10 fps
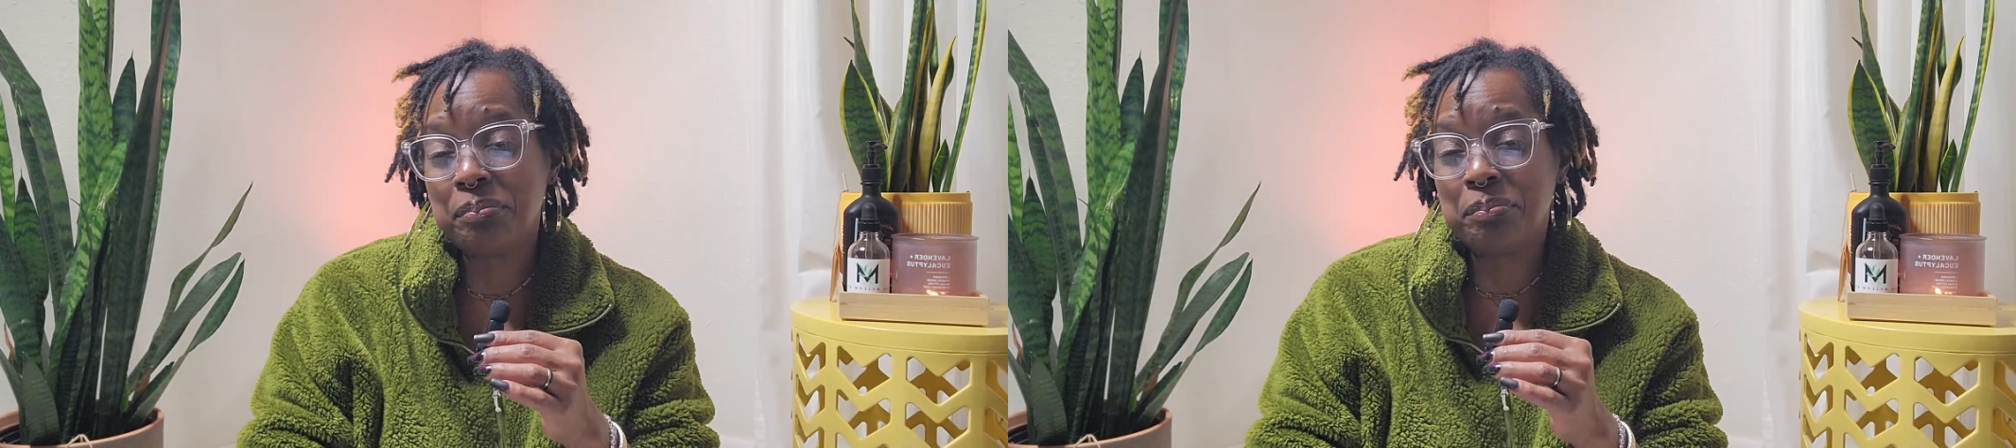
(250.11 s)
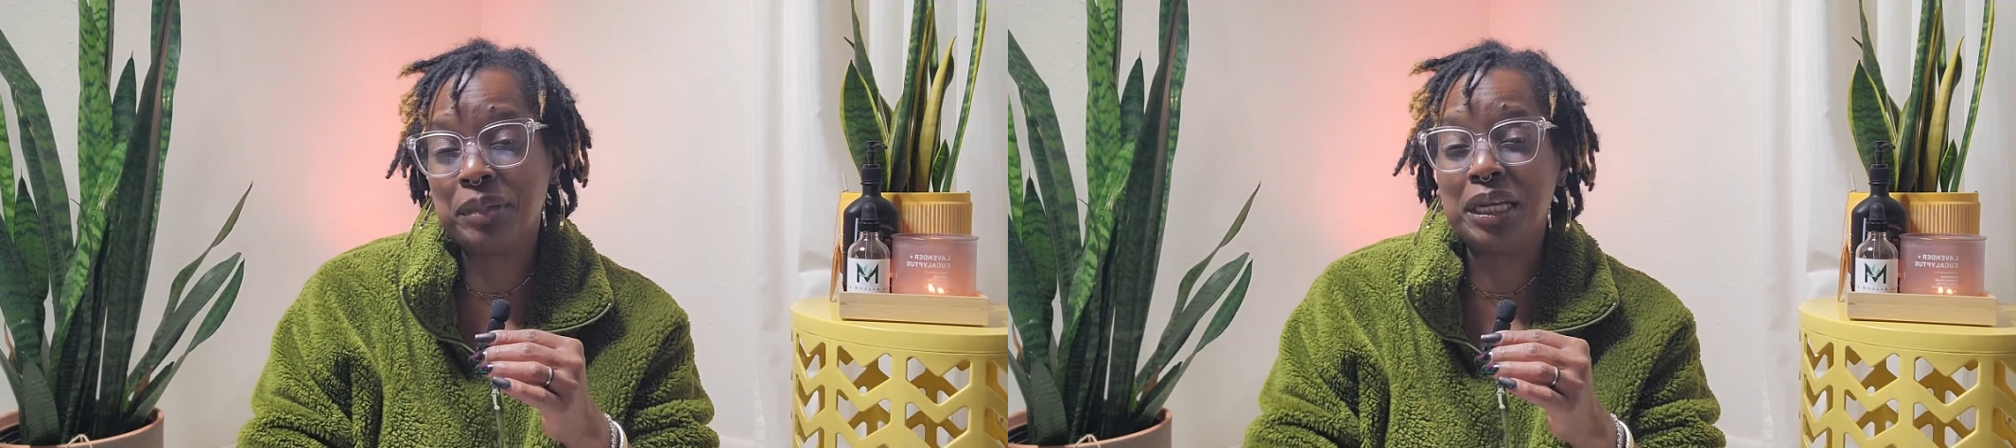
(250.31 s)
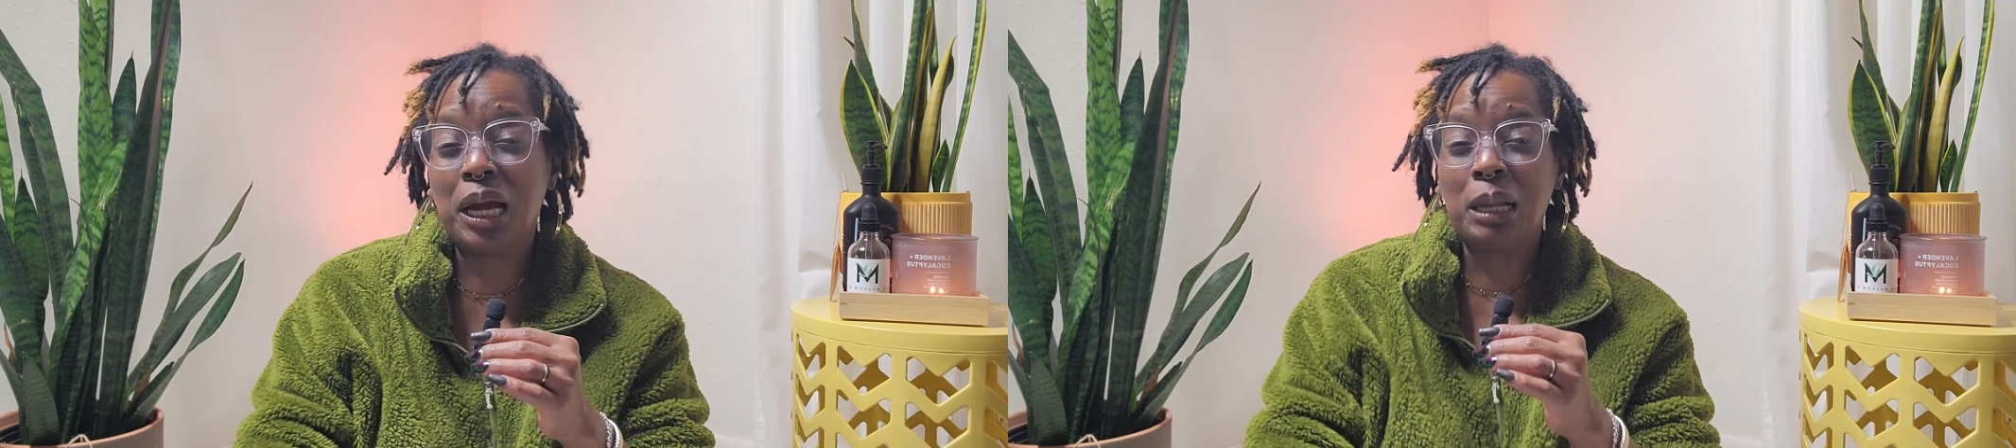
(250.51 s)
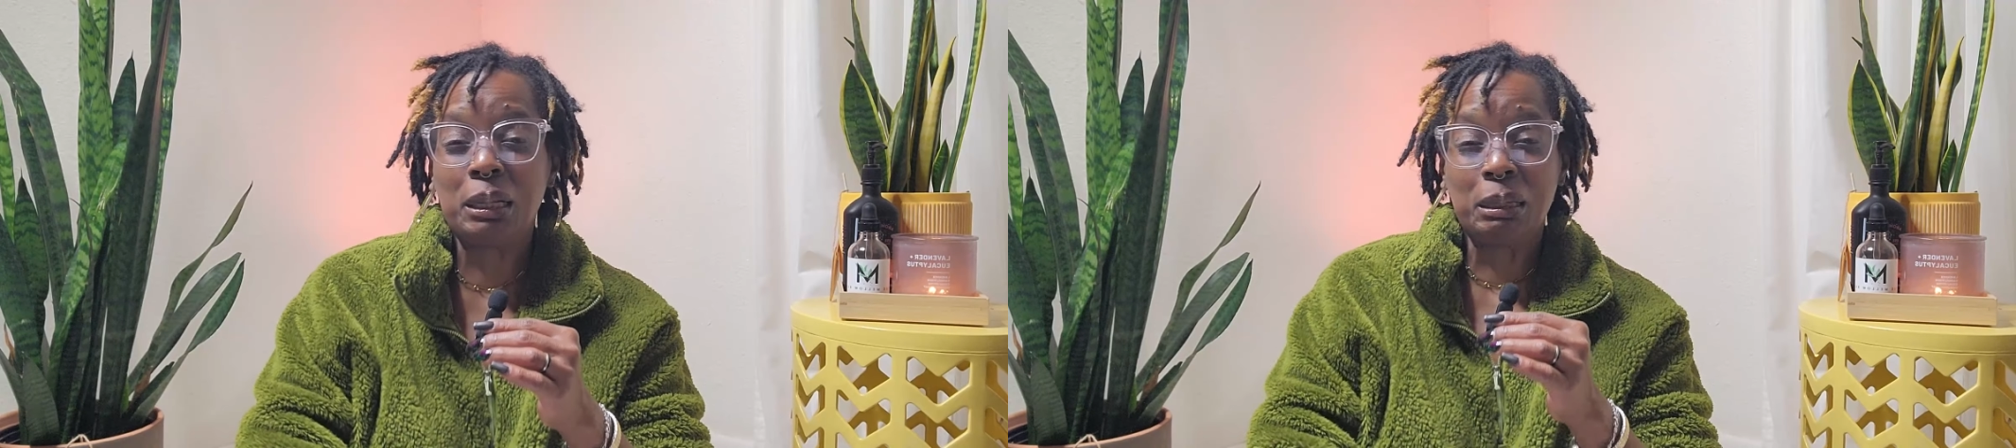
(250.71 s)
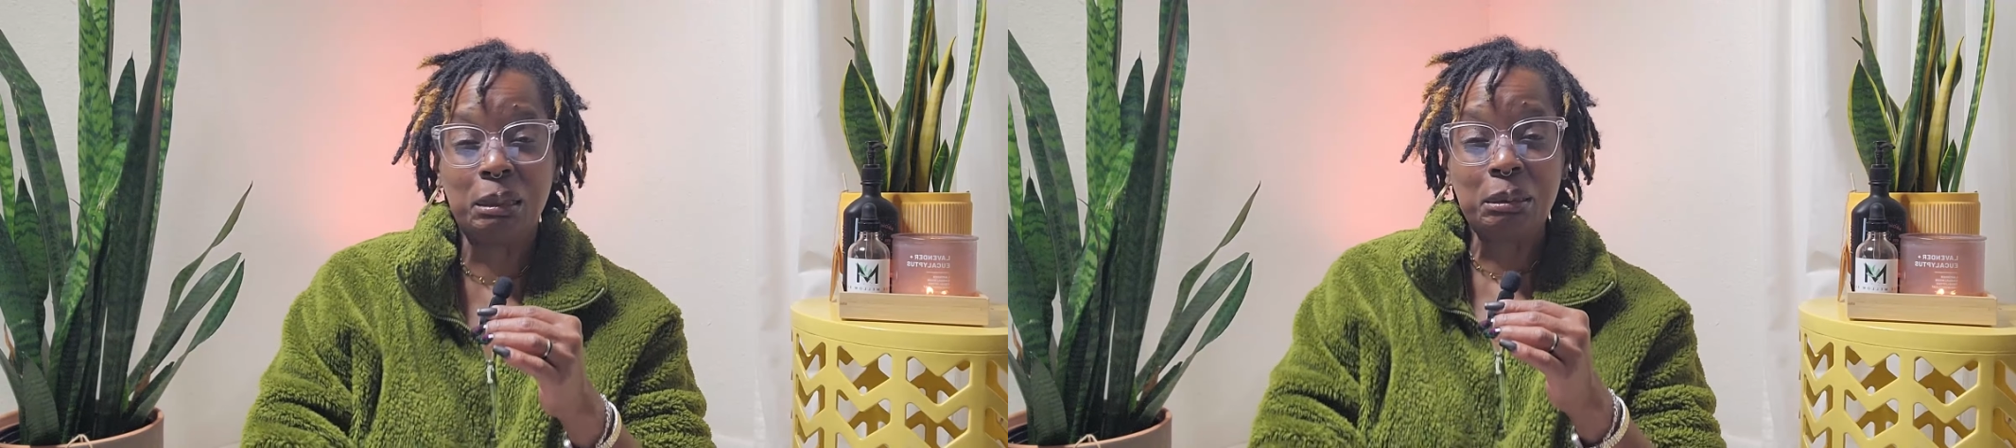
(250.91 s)
be a
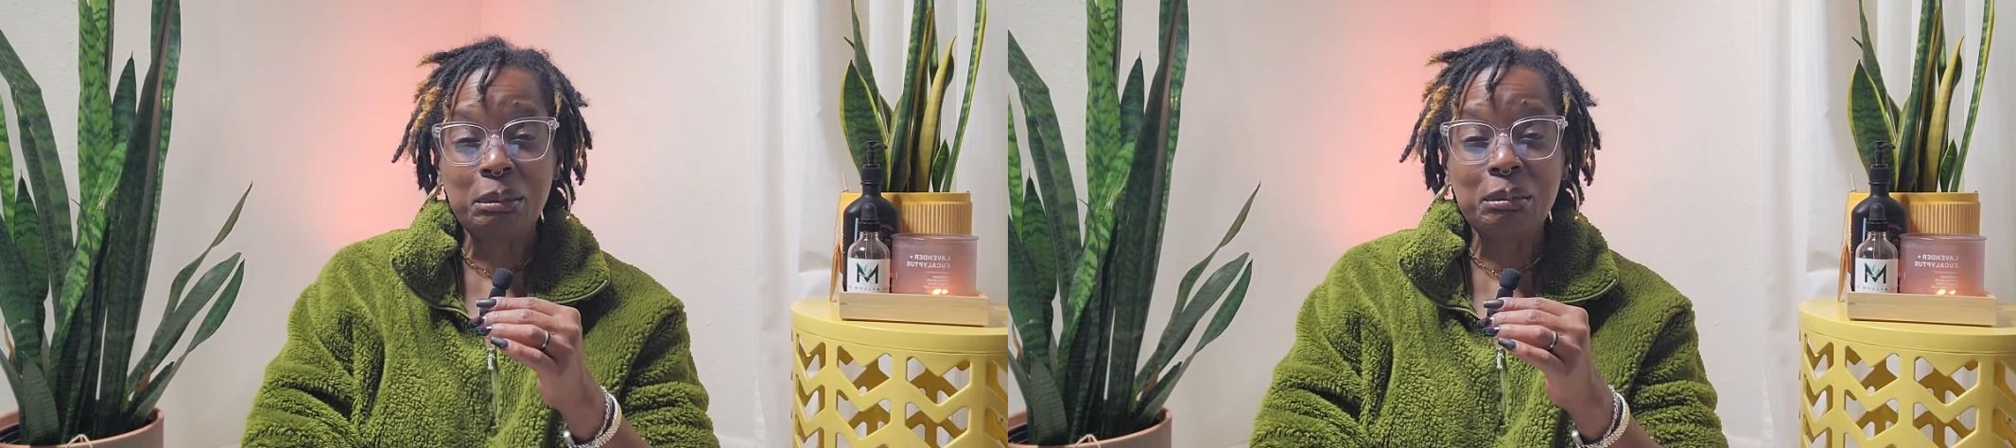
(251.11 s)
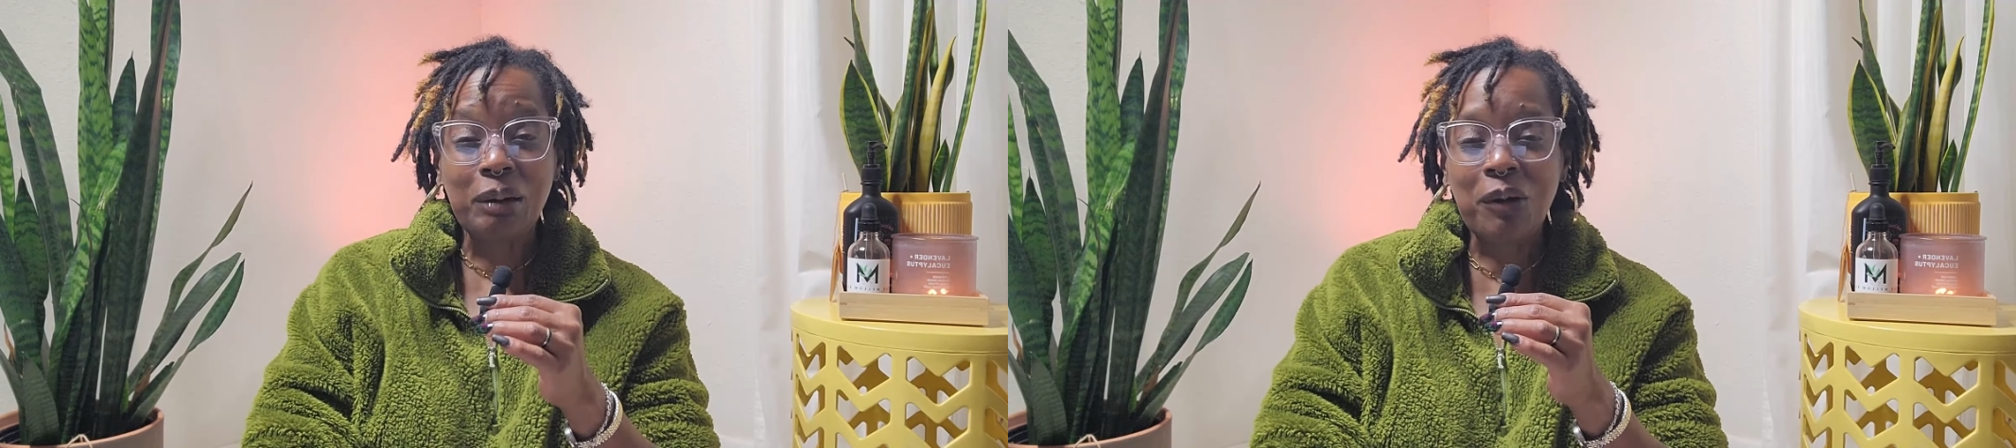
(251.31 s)
little